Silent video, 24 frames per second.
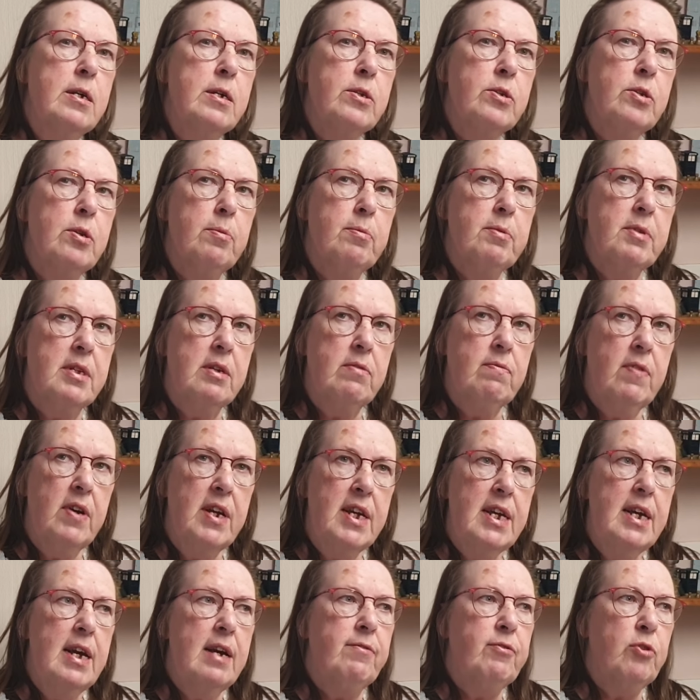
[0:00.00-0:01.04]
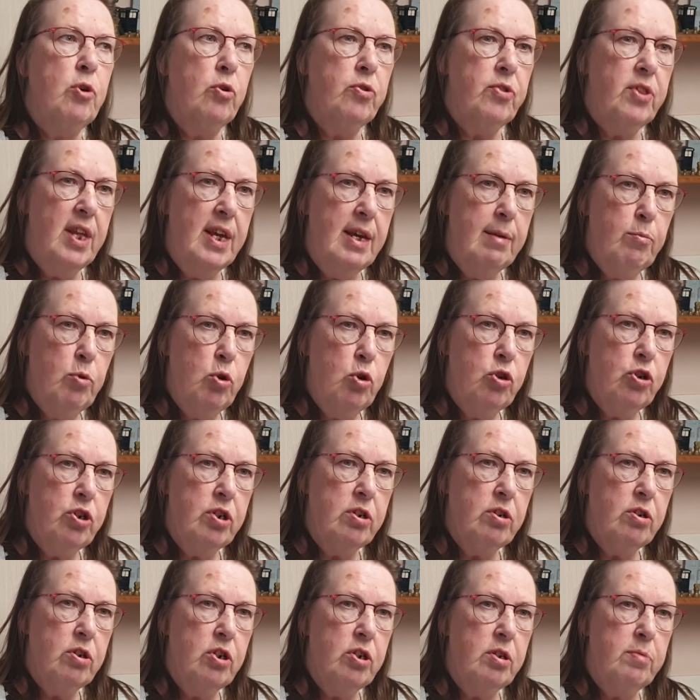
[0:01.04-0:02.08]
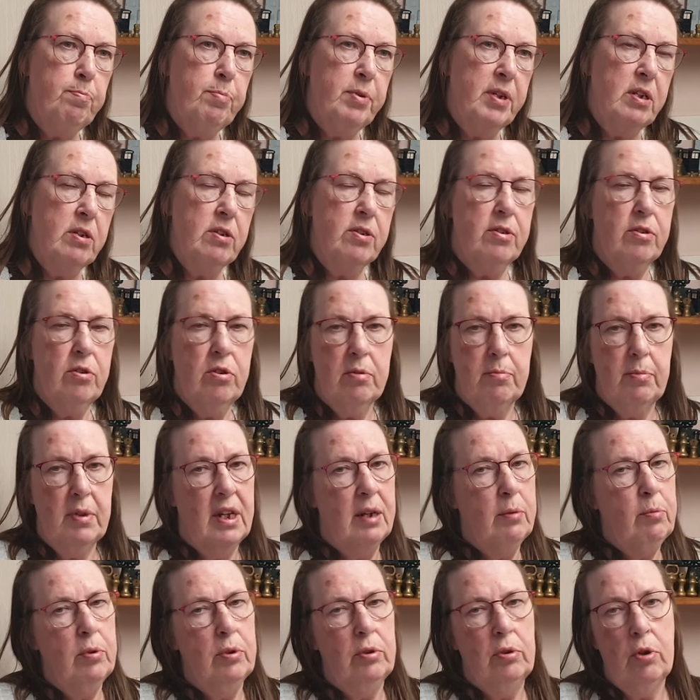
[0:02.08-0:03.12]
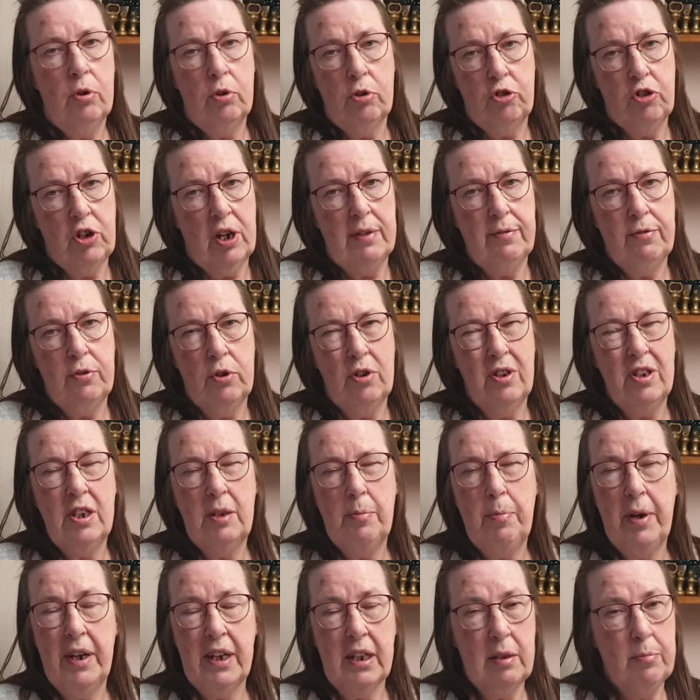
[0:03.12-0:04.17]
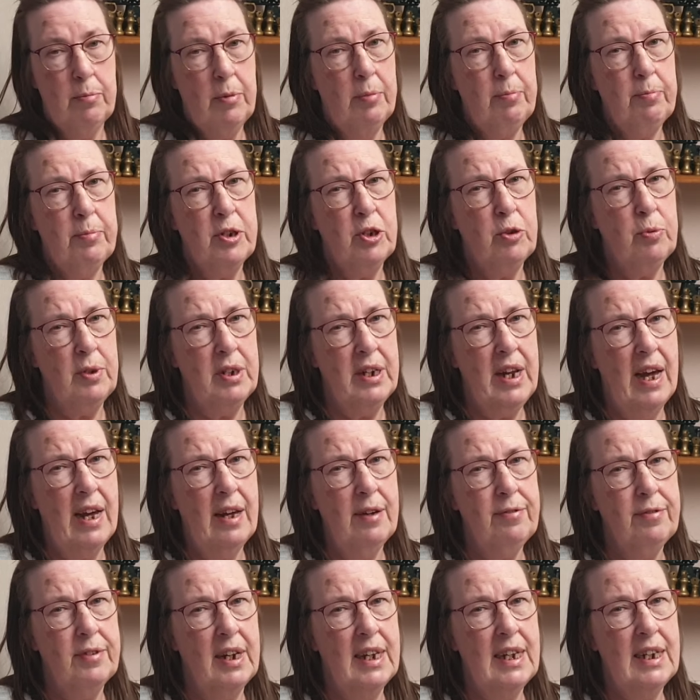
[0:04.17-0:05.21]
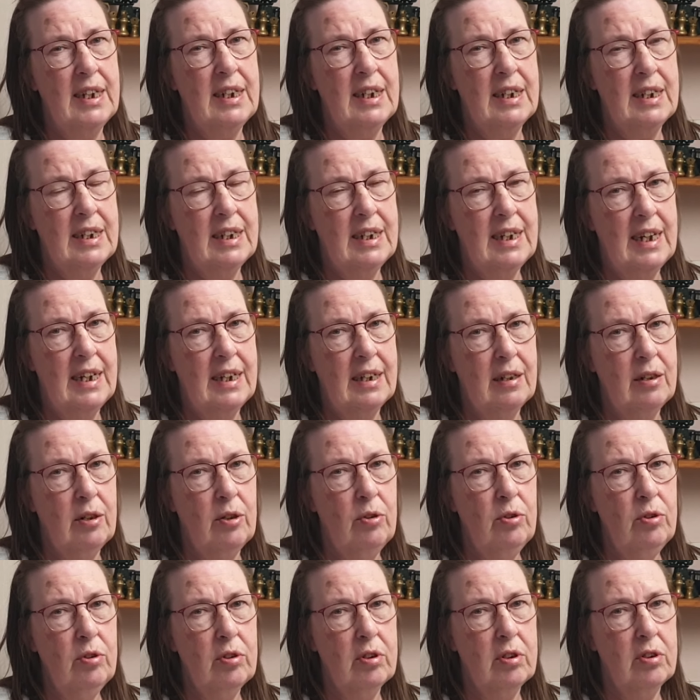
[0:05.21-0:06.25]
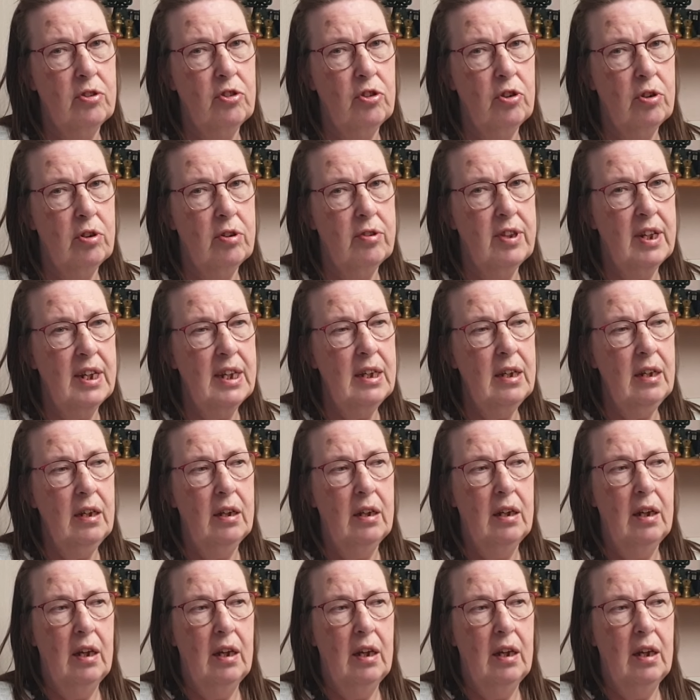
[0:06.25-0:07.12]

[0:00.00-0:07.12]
So I was like, right, I've got them ordered because normally I will not drive through. You pick them up between 9:30 and 10:00 sort of thing.